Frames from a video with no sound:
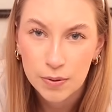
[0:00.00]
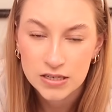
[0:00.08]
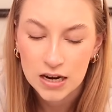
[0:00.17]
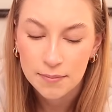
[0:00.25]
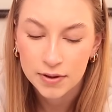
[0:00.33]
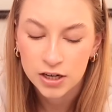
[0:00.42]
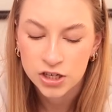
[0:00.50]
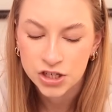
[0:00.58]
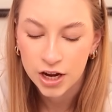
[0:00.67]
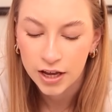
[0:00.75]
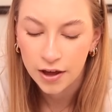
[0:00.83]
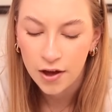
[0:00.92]
present I'm gonna show
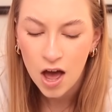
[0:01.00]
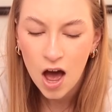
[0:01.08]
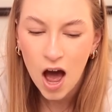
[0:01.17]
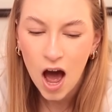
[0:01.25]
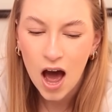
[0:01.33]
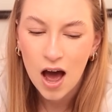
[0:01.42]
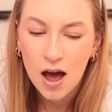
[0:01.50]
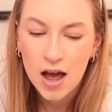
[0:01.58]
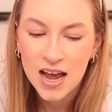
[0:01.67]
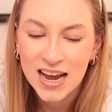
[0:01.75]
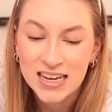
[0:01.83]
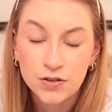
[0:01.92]
you
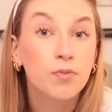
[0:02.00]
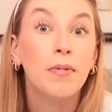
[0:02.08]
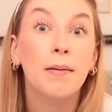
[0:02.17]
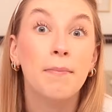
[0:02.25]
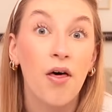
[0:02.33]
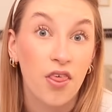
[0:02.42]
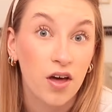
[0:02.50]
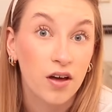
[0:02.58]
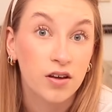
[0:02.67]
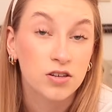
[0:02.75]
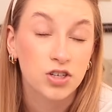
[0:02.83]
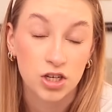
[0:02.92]
is from my mother,
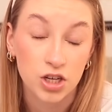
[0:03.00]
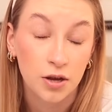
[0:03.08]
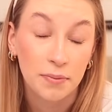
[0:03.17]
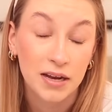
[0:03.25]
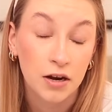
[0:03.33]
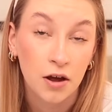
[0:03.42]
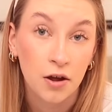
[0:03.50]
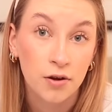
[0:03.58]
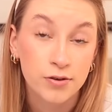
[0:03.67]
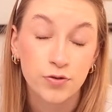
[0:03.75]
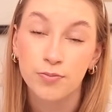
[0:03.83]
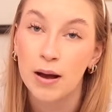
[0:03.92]
just so we know.
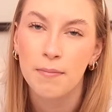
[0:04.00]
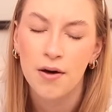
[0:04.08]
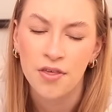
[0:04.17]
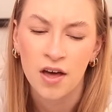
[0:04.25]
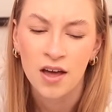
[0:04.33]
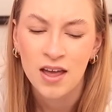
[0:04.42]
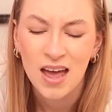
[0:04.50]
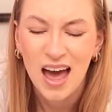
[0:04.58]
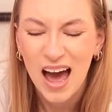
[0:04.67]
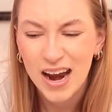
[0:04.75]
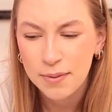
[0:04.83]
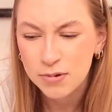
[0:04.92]
It's from my mother.
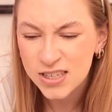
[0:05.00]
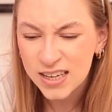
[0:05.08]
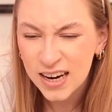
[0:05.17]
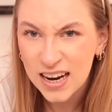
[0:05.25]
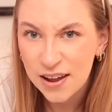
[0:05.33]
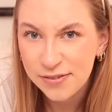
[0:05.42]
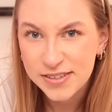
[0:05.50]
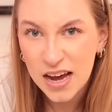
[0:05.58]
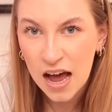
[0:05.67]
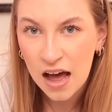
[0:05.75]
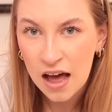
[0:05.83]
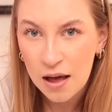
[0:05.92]
And I'm just gonna lift it
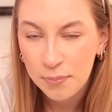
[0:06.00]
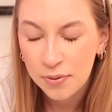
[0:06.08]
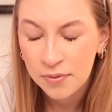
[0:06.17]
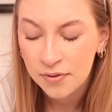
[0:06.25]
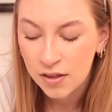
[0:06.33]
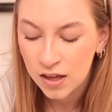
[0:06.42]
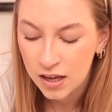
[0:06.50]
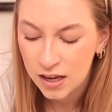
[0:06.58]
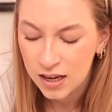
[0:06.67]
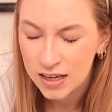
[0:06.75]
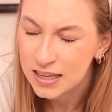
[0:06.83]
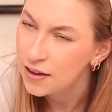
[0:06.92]
up,
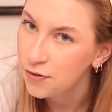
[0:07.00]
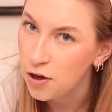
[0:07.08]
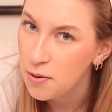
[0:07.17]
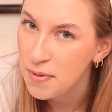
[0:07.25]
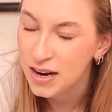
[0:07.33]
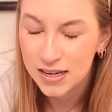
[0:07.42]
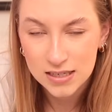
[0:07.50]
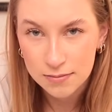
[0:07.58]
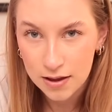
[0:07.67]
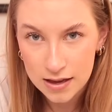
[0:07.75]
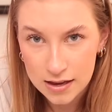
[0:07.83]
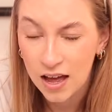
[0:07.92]
give you a minute to
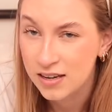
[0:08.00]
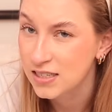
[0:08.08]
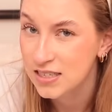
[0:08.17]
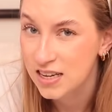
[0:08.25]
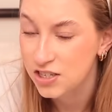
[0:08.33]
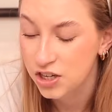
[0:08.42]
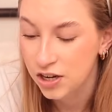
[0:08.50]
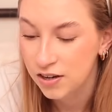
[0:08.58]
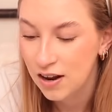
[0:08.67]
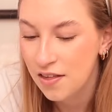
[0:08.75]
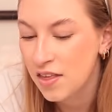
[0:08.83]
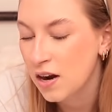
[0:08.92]
make a decision,
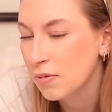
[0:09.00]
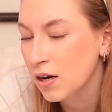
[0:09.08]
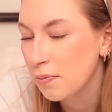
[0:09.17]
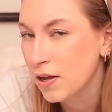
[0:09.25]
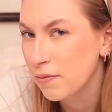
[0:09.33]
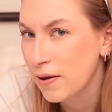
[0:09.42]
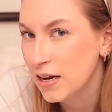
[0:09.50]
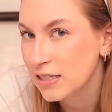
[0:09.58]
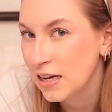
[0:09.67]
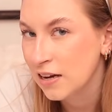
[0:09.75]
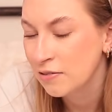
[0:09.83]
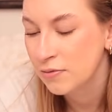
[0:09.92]
and then I'm gonna put it back
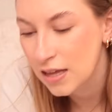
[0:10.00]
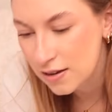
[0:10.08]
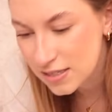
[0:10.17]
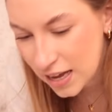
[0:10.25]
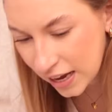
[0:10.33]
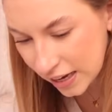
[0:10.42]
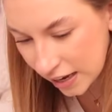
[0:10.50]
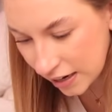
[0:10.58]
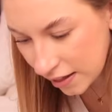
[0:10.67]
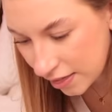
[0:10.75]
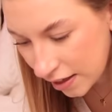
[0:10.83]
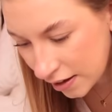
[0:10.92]
down without saying
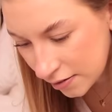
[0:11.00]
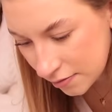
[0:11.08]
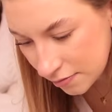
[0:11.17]
anything.